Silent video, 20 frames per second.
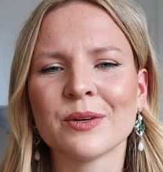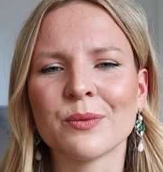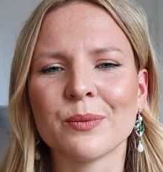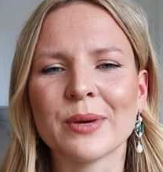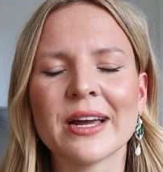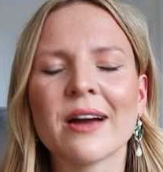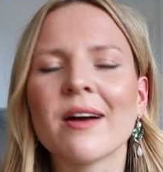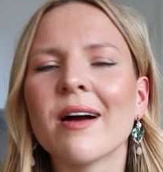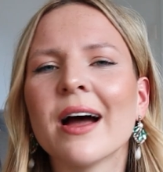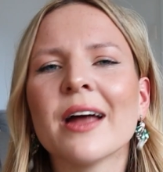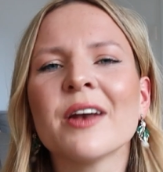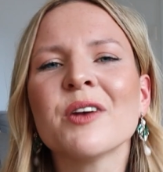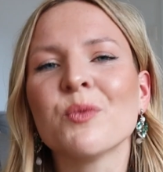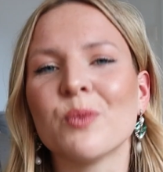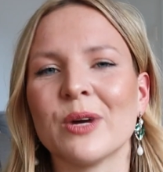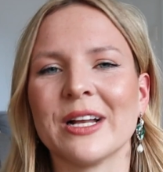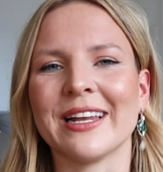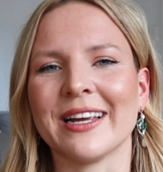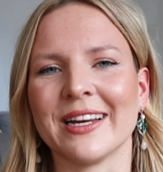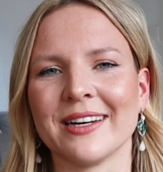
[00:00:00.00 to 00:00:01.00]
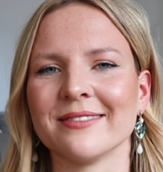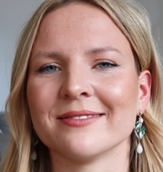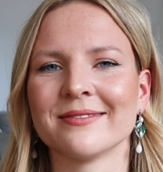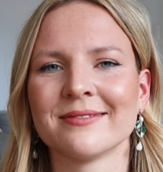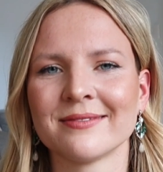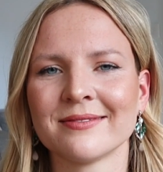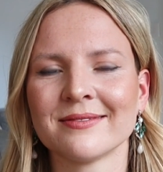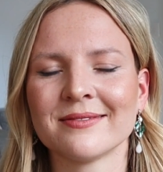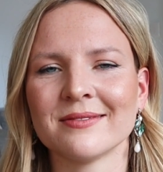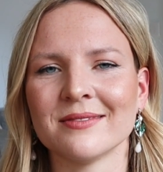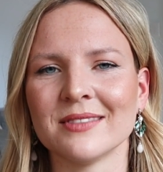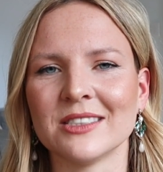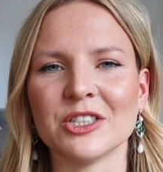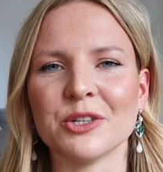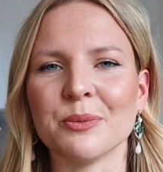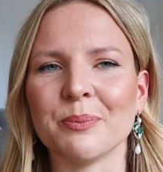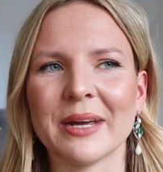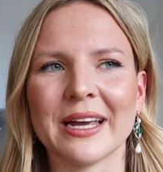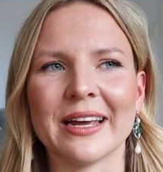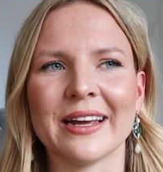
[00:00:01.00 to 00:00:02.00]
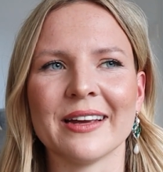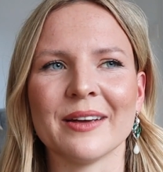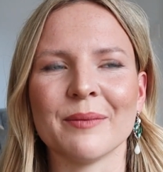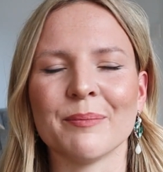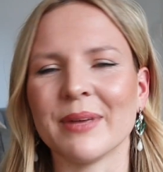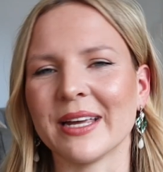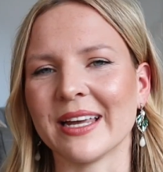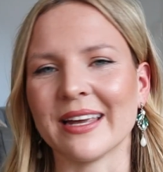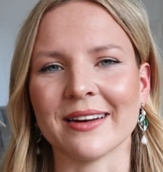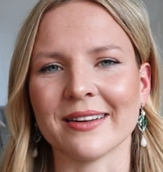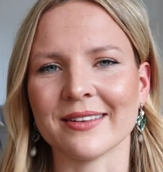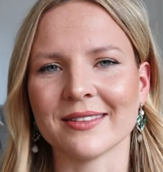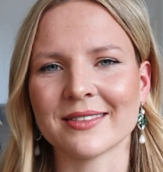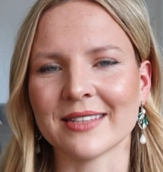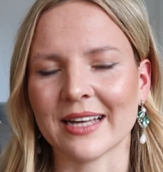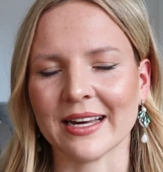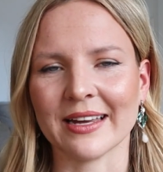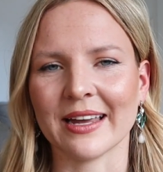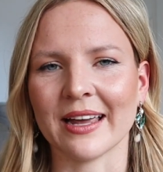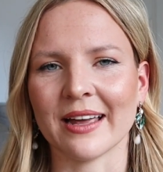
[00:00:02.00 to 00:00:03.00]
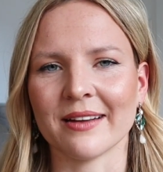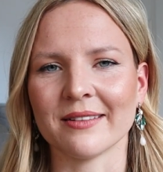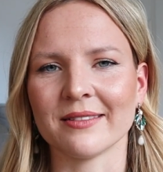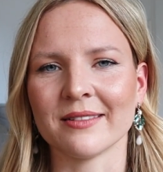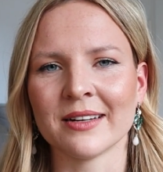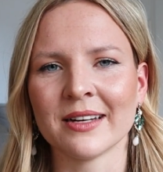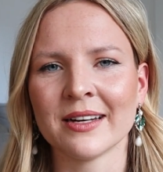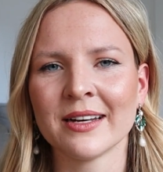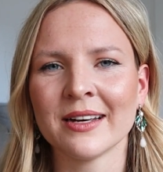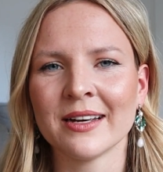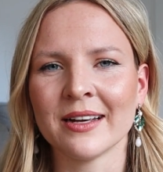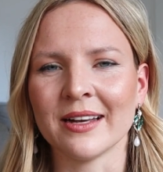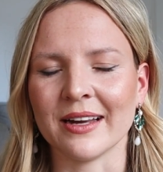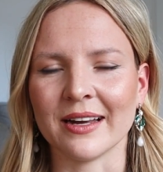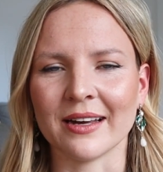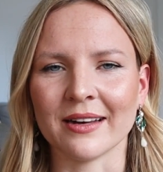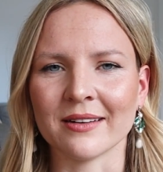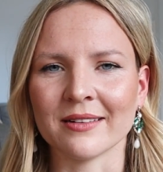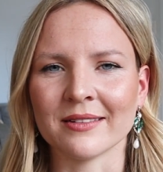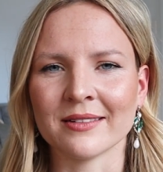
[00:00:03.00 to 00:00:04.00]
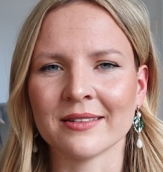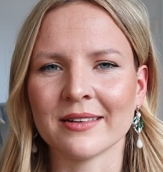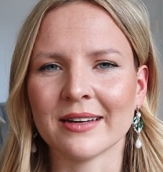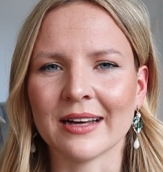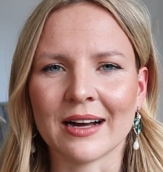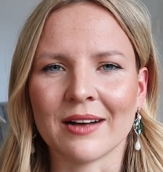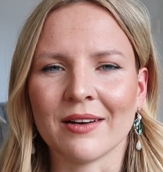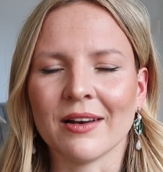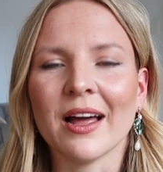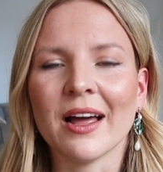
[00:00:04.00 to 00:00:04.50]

we are unwilling to be beginners again in our